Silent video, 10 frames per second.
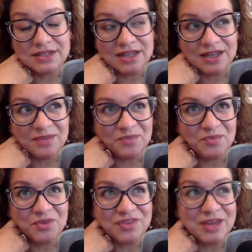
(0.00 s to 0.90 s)
um,
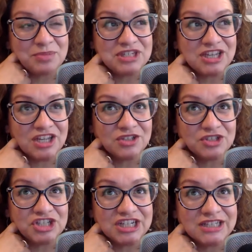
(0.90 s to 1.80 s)
with that particular
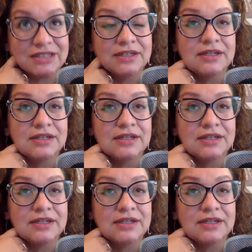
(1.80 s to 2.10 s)
chicken.